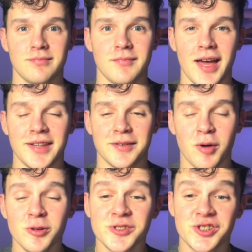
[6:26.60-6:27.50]
And the
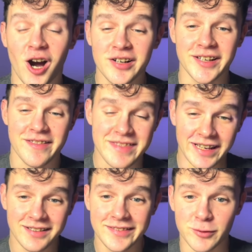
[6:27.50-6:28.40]
most shocking
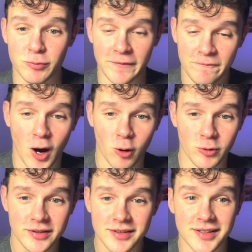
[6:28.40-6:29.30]
thing that we
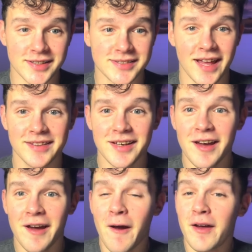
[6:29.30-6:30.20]
found is that
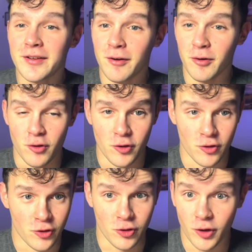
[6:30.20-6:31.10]

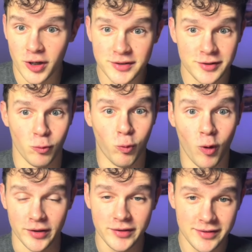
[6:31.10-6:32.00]
not
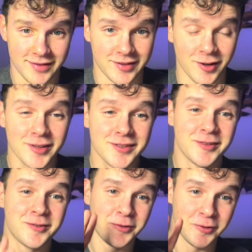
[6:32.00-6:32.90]
1,
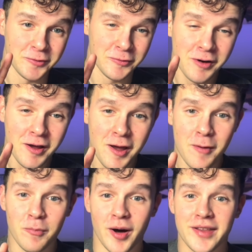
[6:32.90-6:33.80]
not 2,
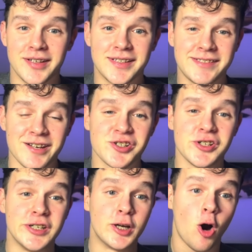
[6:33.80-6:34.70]
but
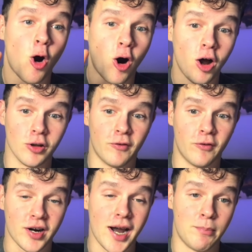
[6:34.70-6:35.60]
essentially all of
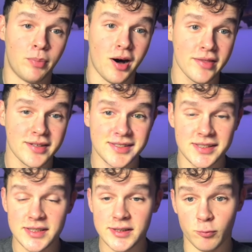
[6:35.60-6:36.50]
our
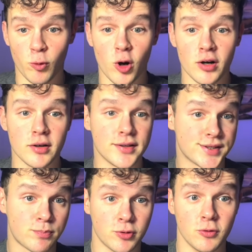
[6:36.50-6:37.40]
hypotheses were
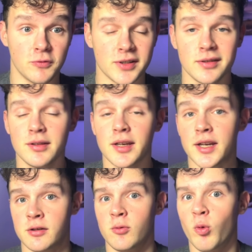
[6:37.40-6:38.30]
disproven
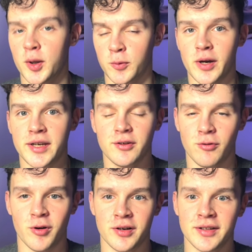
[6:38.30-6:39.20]
in one way
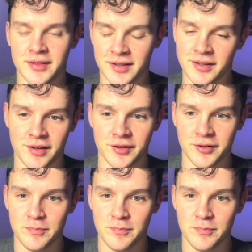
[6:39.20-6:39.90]
or another.